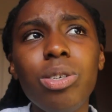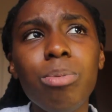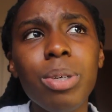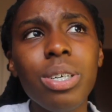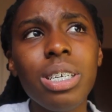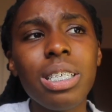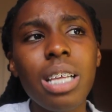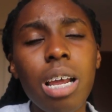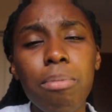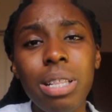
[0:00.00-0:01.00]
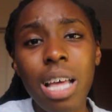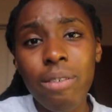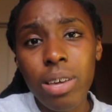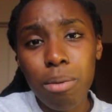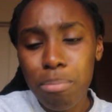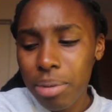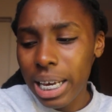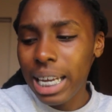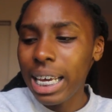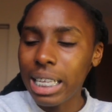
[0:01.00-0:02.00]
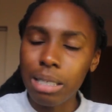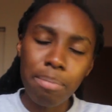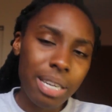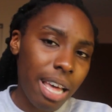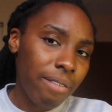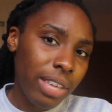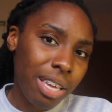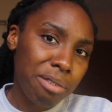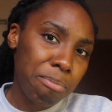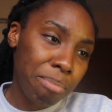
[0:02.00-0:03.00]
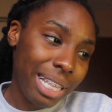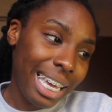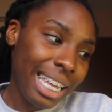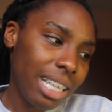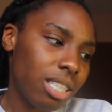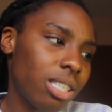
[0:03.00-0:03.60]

Jupiter is not a malefic planet, it's a benefic planet,